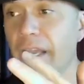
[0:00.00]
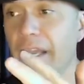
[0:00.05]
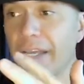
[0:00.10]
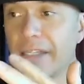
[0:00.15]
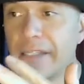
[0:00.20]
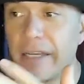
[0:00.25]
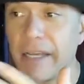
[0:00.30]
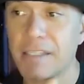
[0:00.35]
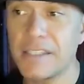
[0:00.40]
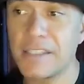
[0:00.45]

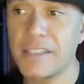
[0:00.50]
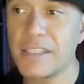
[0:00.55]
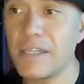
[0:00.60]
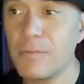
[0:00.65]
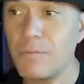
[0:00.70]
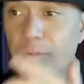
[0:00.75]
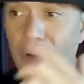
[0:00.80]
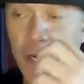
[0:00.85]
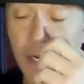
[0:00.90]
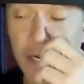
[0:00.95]
and
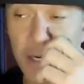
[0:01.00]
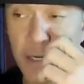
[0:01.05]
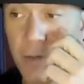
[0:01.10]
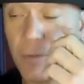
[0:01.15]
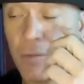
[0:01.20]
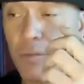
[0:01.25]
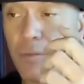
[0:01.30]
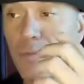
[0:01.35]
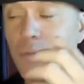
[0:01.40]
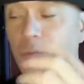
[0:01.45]
see
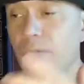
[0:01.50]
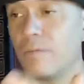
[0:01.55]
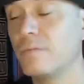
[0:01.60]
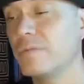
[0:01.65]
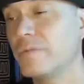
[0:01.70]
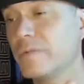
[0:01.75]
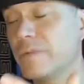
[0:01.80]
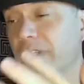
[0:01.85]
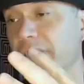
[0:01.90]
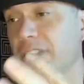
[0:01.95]

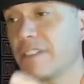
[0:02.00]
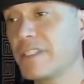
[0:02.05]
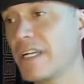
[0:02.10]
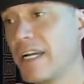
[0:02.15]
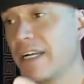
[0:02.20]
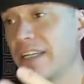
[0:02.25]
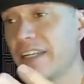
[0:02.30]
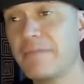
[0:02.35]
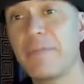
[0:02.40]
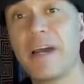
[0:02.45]

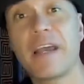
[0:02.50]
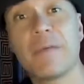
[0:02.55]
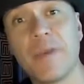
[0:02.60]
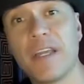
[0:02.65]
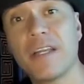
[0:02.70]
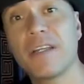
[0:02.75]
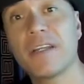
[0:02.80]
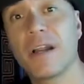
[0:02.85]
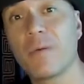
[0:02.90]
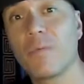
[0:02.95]
kind of give my
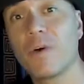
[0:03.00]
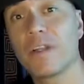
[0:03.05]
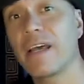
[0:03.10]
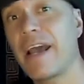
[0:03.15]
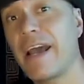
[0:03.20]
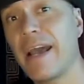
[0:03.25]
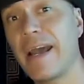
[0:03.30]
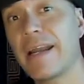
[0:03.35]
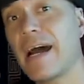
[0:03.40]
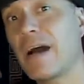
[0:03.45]
opinion
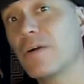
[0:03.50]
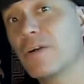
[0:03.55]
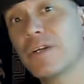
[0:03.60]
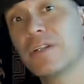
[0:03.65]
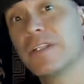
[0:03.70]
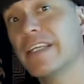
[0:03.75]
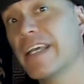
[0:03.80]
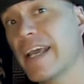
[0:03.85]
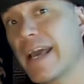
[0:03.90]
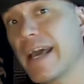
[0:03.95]
on how
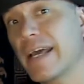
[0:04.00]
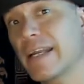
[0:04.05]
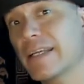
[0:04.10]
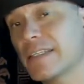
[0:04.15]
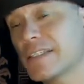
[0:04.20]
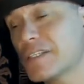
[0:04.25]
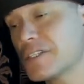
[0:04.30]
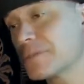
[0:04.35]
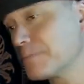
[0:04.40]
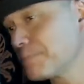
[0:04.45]
good the ad
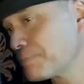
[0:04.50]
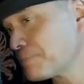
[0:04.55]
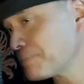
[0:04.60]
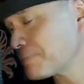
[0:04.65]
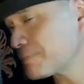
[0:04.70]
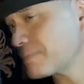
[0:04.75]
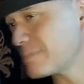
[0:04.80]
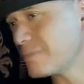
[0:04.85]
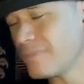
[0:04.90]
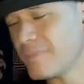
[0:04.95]
is.
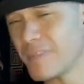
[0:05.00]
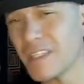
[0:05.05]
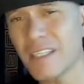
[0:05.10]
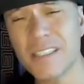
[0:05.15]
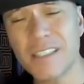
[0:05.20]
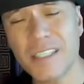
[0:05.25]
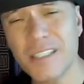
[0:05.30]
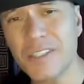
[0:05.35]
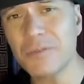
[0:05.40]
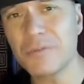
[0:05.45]

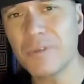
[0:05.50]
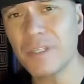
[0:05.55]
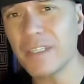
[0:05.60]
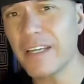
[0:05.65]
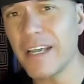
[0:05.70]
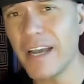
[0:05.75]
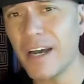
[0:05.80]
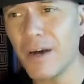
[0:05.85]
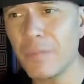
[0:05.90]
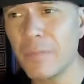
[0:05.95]
Because this will
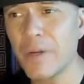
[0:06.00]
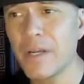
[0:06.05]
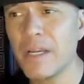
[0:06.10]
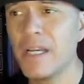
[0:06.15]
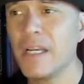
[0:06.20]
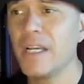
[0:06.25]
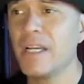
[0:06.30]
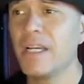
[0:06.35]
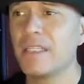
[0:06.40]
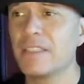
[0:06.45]
really help
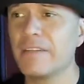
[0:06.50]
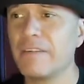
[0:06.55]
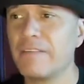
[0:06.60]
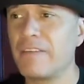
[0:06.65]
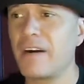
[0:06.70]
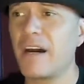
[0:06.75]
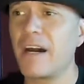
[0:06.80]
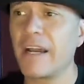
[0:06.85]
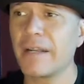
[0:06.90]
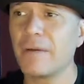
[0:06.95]

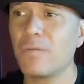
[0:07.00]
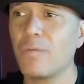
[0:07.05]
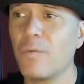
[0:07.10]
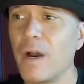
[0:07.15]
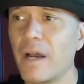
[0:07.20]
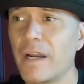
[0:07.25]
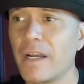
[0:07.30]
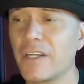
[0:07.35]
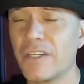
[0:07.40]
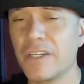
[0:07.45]
define
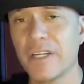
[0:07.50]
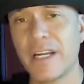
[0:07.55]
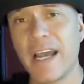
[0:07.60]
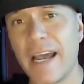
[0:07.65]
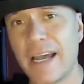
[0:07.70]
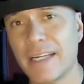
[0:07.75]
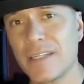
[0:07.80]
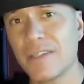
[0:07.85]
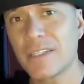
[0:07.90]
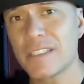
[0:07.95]
what a good
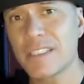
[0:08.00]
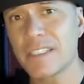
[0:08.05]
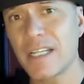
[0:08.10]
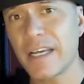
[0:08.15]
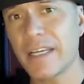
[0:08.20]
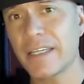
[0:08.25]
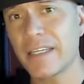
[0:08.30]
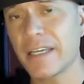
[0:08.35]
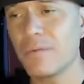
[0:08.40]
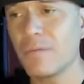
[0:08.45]
ad looks
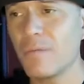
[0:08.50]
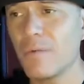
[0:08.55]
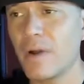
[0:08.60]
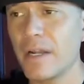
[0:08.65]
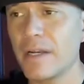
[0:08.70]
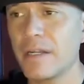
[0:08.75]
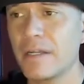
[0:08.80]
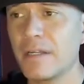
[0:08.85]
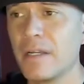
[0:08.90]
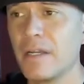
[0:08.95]
like and
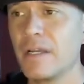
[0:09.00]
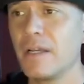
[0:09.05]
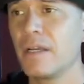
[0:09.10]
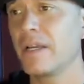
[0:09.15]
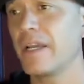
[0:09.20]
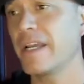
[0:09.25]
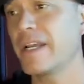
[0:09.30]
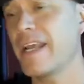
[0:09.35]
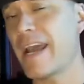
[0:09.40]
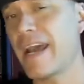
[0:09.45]
what
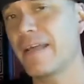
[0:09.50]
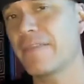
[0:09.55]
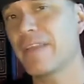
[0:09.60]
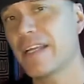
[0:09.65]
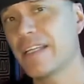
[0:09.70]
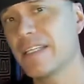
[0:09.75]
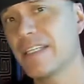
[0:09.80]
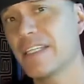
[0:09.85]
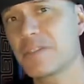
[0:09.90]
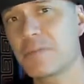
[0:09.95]
an ad
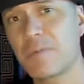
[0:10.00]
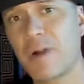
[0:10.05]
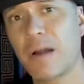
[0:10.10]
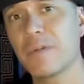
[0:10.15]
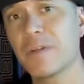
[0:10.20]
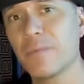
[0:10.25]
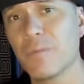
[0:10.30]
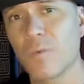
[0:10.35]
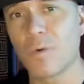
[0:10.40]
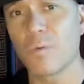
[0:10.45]
that needs
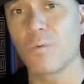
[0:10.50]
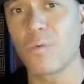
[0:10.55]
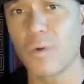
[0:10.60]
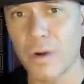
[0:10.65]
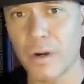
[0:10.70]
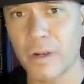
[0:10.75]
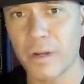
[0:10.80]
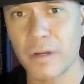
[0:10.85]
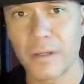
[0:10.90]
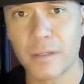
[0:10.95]
probably more
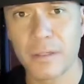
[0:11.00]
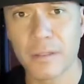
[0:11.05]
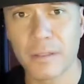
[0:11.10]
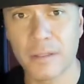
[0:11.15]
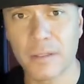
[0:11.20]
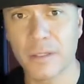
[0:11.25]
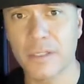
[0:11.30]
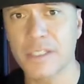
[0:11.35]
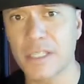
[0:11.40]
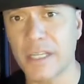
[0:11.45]
work
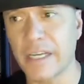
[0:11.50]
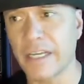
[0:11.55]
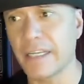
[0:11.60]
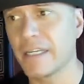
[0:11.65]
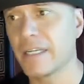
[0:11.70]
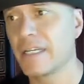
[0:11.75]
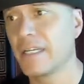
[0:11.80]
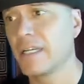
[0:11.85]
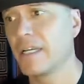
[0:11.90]
looks like.